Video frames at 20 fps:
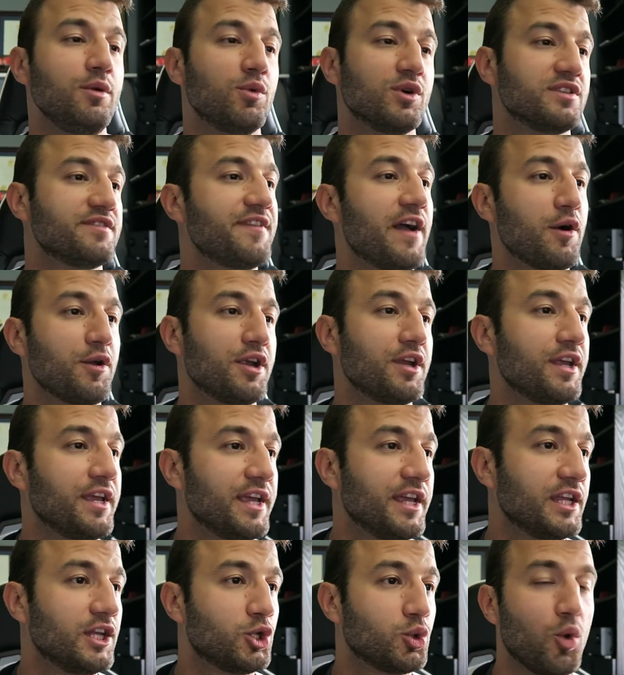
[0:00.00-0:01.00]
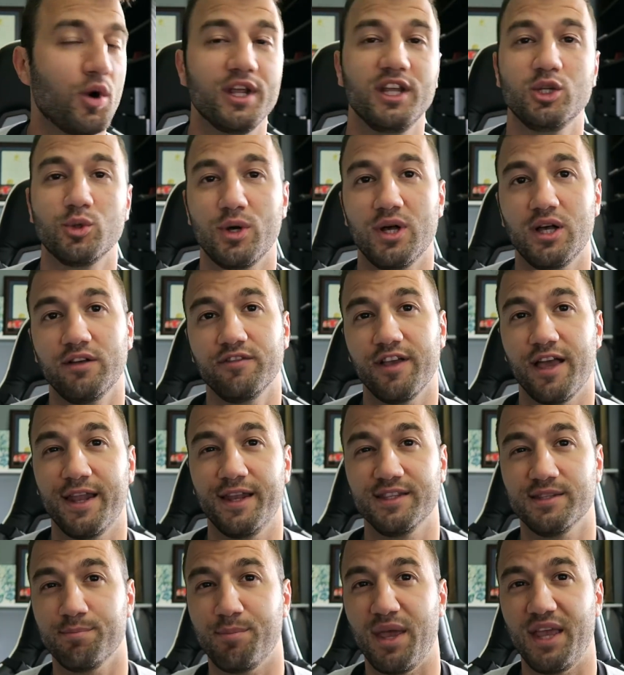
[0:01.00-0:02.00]
was founded in 2012 and
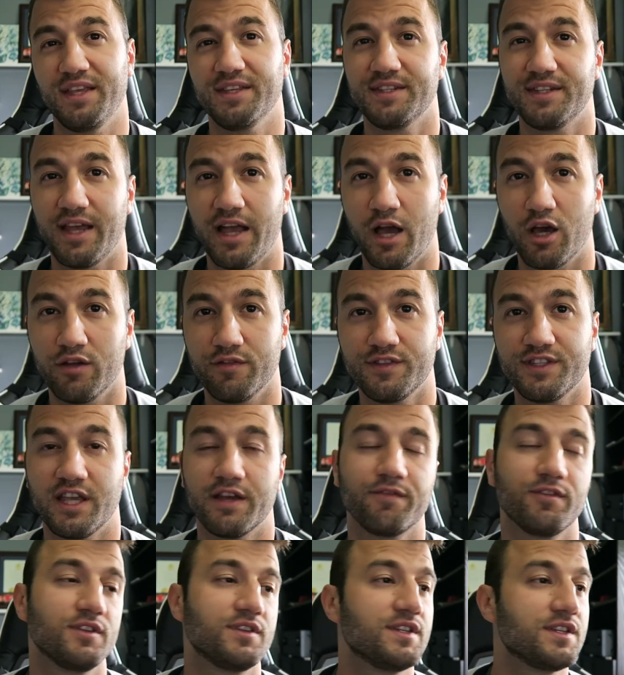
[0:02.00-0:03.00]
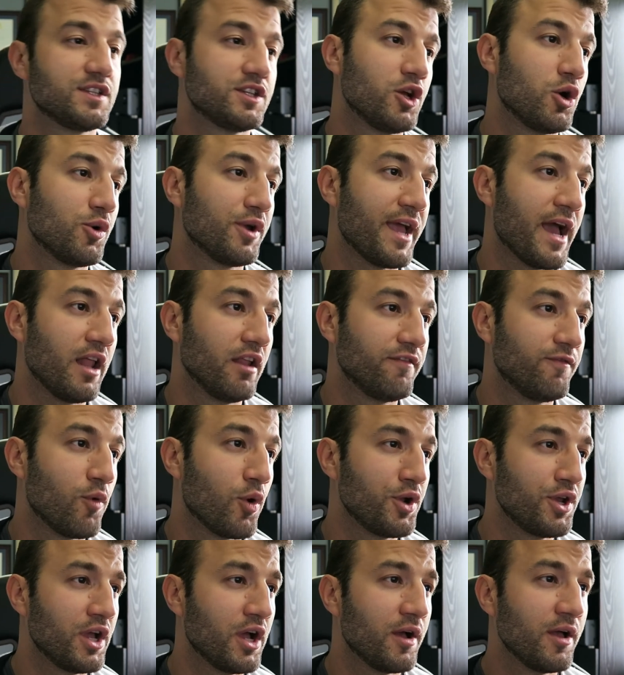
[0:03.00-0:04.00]
it's based out of San Francisco,
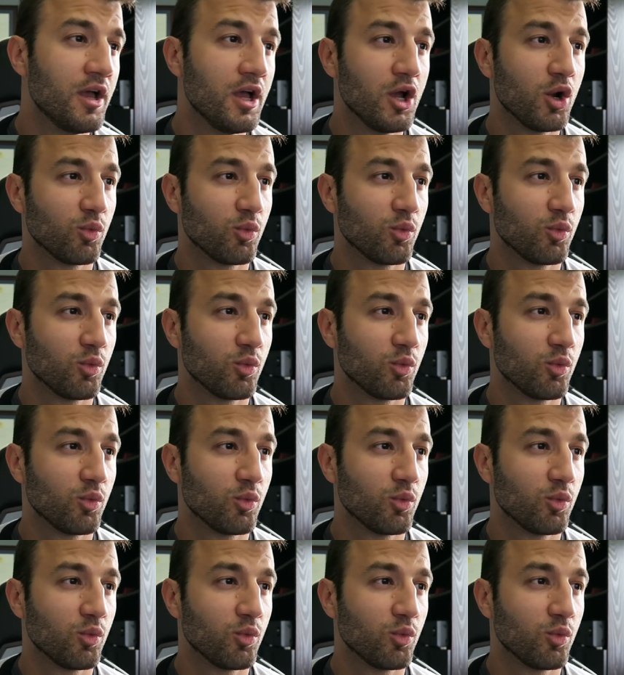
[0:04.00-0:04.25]
California.